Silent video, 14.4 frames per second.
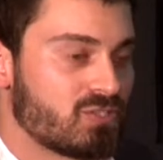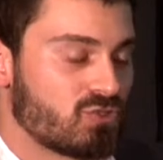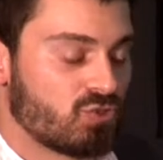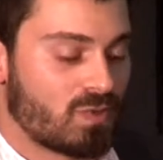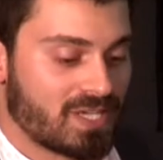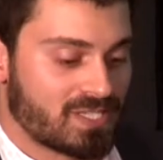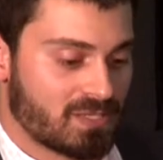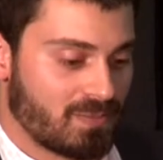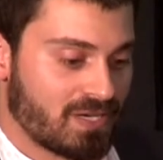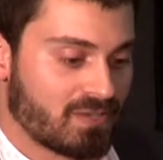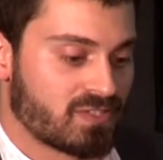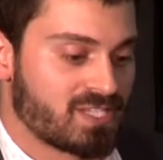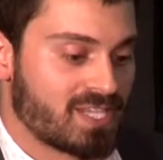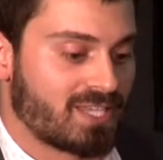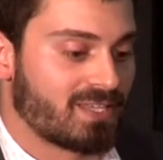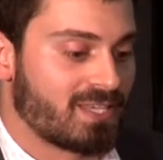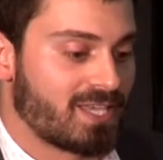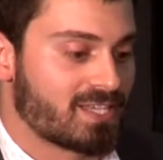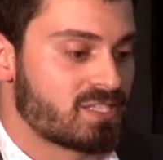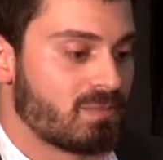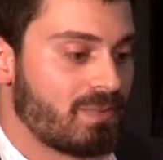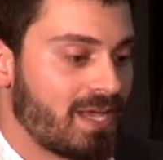always a bit of a second
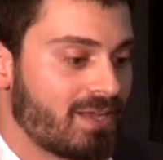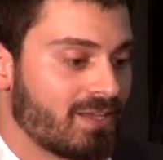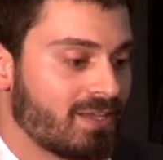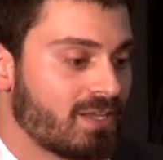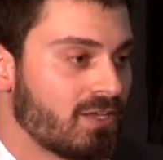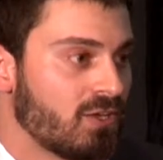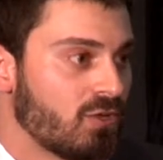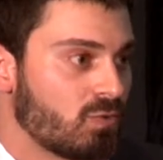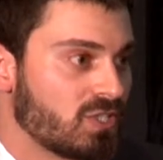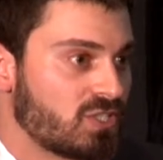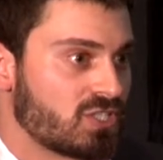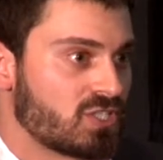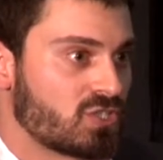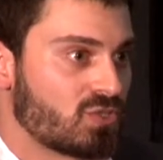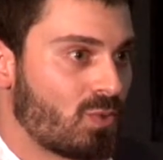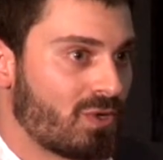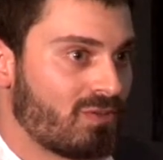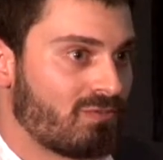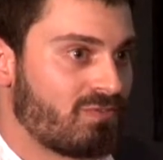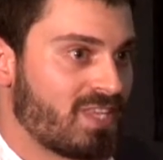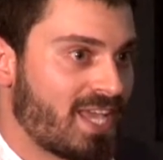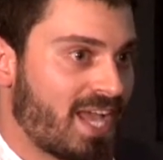guess about it, which is sort
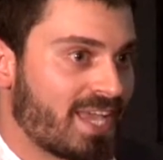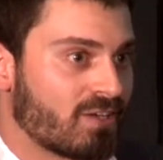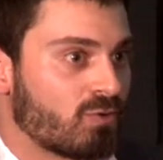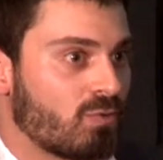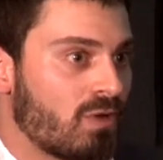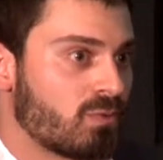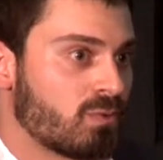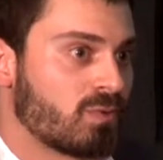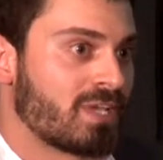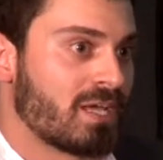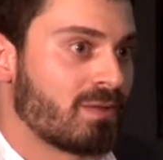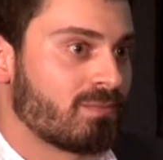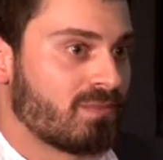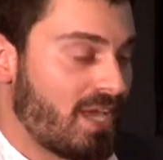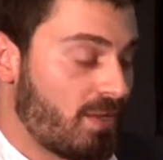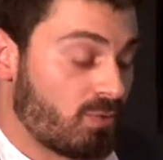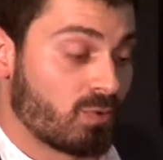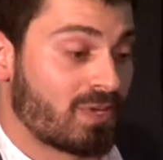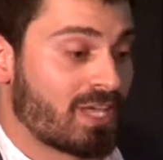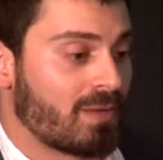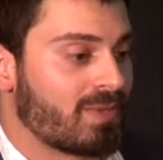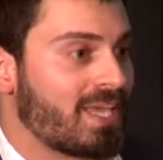of the angle what we were that we were
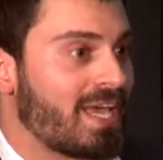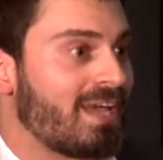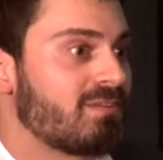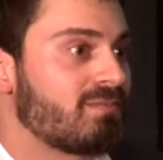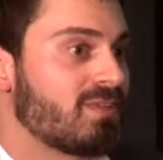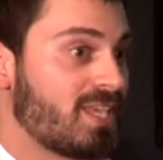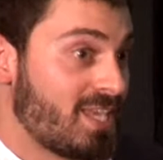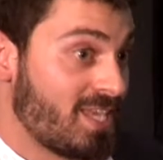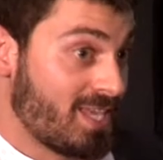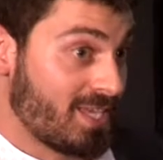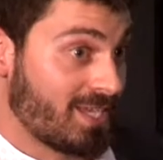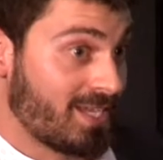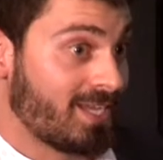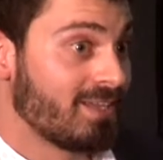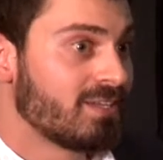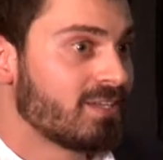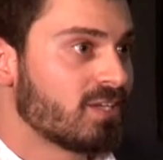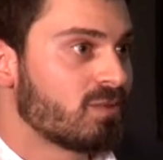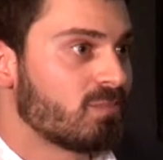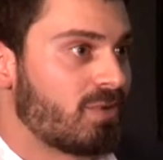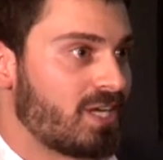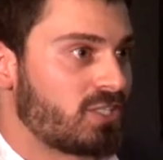coming at here
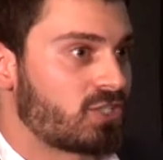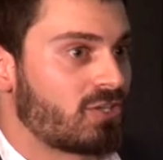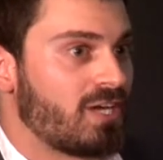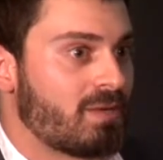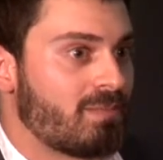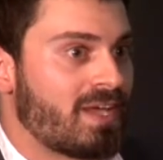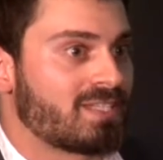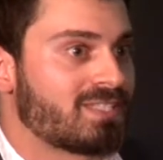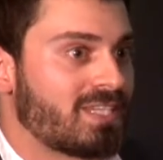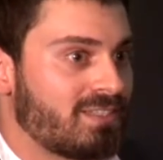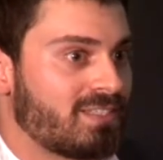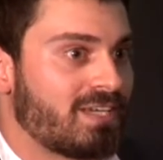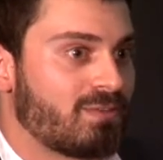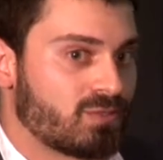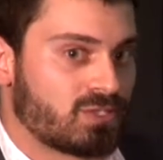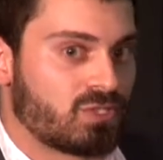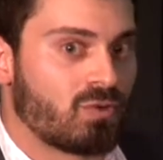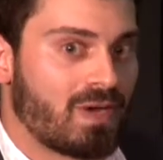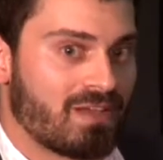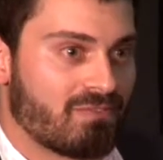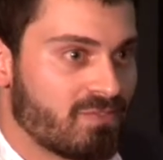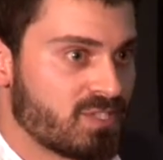by trying to make something that was
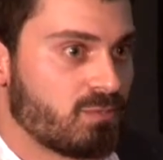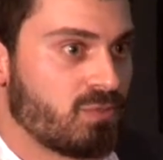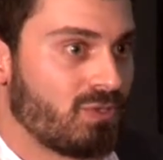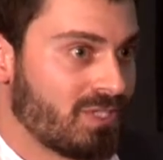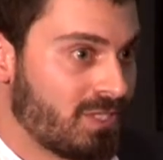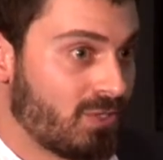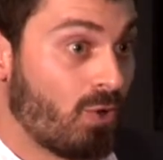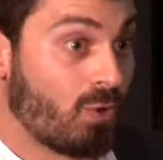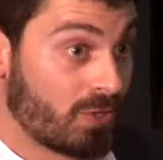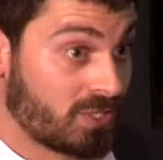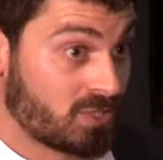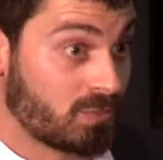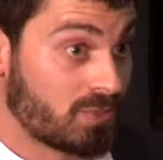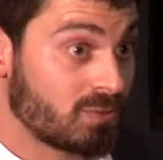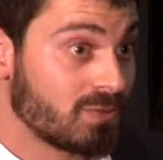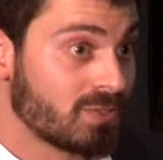quite visible and auditable.